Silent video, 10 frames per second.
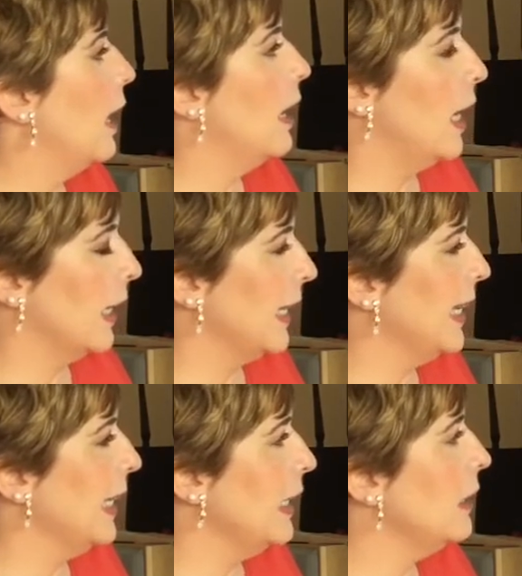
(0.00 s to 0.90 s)

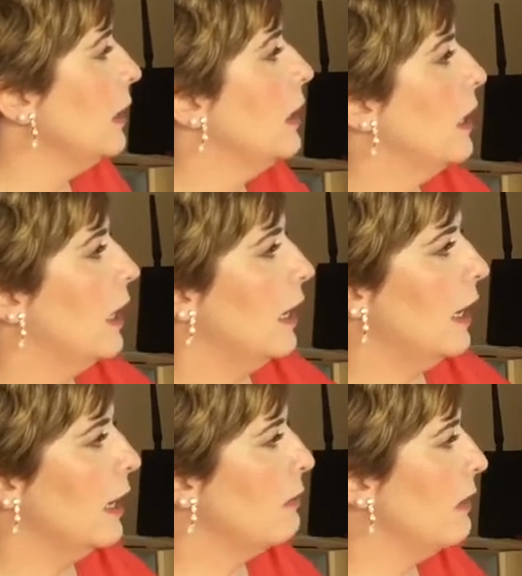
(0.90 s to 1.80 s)
again,
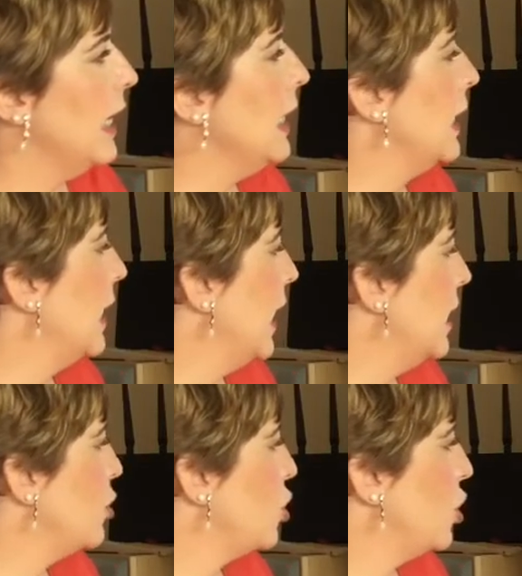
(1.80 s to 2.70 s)
a rain
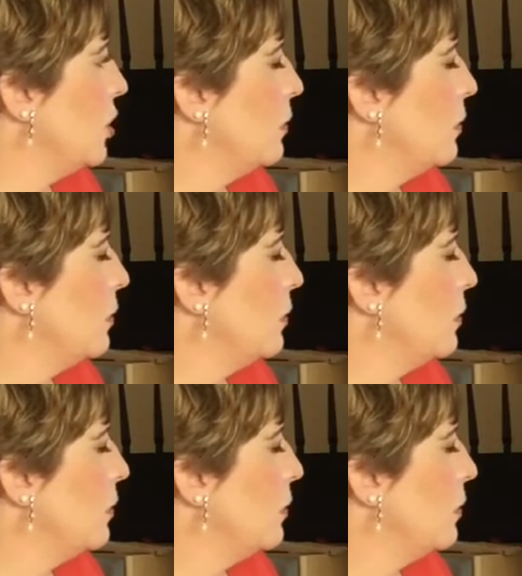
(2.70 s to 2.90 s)
gauge.